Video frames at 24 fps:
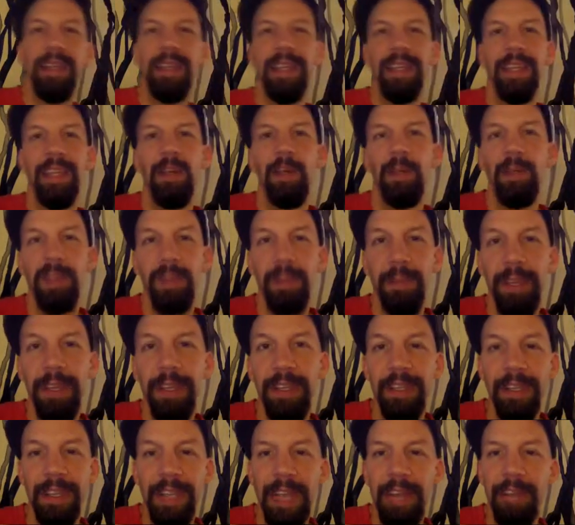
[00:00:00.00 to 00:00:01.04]
you
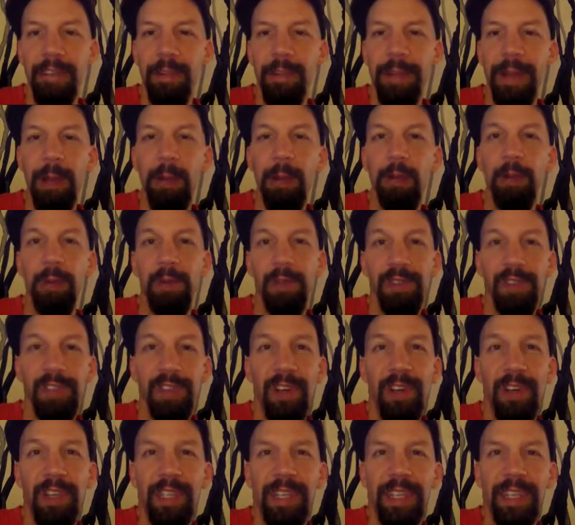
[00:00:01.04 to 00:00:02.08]
might have a power chord
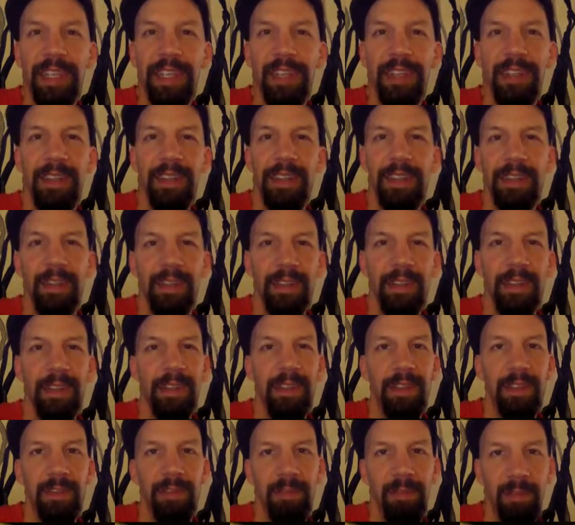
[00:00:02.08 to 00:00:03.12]
song like
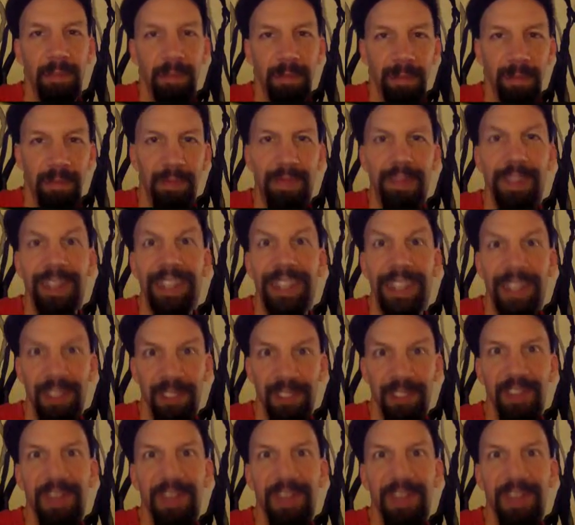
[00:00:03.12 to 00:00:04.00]
the Kinks